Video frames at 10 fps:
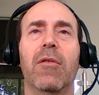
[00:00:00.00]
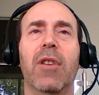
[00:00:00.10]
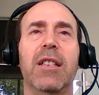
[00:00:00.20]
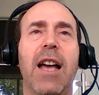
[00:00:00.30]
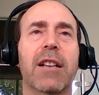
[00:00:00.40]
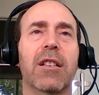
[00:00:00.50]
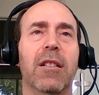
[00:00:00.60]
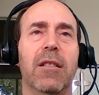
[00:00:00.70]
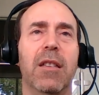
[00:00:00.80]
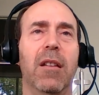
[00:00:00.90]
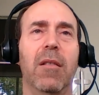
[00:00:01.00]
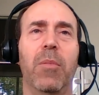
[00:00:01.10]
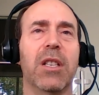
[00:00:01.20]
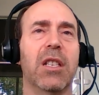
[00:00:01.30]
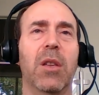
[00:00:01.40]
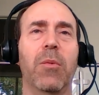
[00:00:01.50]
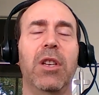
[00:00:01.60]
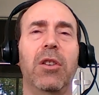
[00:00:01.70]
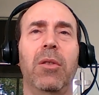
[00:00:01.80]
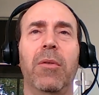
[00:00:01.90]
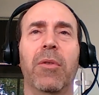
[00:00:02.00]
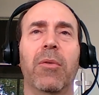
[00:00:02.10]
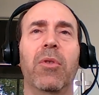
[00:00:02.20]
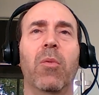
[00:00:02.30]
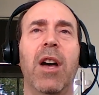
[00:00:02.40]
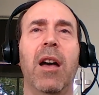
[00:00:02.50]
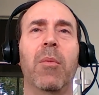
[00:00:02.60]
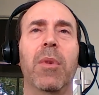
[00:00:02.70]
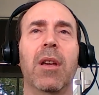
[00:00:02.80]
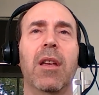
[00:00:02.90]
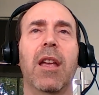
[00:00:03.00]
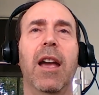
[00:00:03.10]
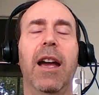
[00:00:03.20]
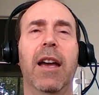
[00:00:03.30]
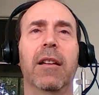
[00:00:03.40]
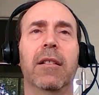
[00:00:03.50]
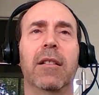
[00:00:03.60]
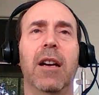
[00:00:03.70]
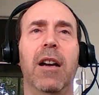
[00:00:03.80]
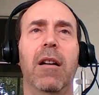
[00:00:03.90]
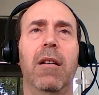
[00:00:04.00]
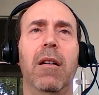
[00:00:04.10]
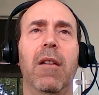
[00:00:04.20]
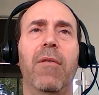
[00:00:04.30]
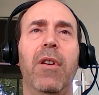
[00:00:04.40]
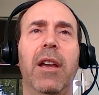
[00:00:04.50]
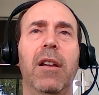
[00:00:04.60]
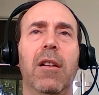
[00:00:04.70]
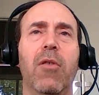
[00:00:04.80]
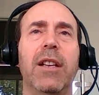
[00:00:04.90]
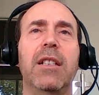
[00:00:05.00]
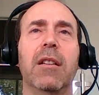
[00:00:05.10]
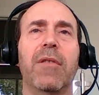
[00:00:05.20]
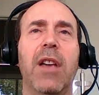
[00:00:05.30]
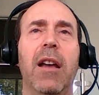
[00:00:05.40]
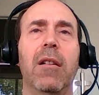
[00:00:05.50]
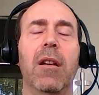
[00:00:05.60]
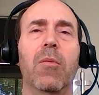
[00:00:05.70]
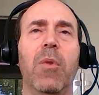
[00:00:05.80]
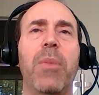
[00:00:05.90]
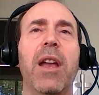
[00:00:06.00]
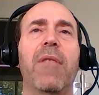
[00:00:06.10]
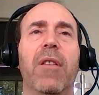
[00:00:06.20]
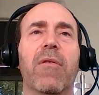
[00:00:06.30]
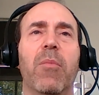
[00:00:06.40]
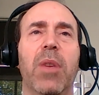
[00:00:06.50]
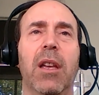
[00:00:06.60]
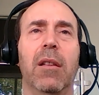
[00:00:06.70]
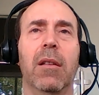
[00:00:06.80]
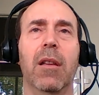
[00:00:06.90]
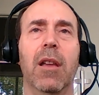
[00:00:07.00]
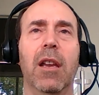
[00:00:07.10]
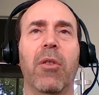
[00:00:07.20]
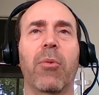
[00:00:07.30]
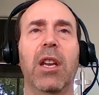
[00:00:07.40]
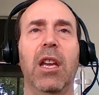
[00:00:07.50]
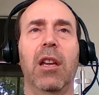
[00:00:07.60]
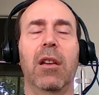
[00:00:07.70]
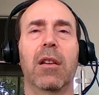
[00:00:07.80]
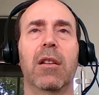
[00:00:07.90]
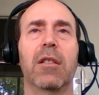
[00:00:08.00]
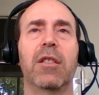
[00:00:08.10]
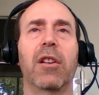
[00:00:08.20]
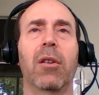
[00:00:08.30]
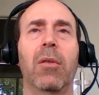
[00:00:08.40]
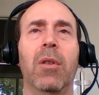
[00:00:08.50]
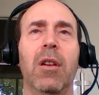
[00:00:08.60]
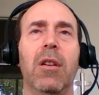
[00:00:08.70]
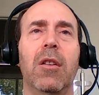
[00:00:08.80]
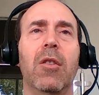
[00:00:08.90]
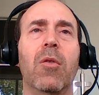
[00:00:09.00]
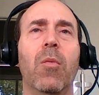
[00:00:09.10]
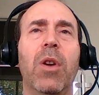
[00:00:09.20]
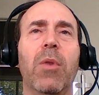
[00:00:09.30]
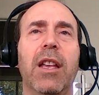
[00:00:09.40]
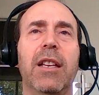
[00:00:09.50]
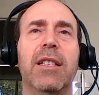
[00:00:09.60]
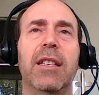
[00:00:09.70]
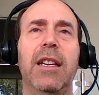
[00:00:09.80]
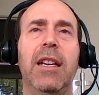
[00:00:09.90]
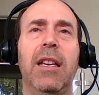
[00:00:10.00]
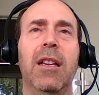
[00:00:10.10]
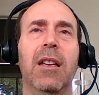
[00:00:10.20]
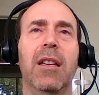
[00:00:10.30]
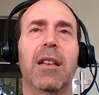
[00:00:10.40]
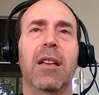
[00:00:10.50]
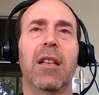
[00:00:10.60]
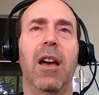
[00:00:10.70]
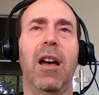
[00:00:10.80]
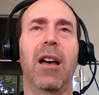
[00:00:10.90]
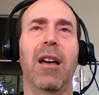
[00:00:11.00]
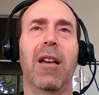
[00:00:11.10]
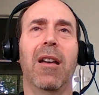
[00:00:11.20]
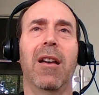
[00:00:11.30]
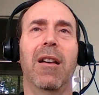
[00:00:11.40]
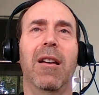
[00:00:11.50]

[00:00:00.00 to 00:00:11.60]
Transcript: transactions, business that we do through the web, and a very great deal of that would benefit from being in 3D. So we really see the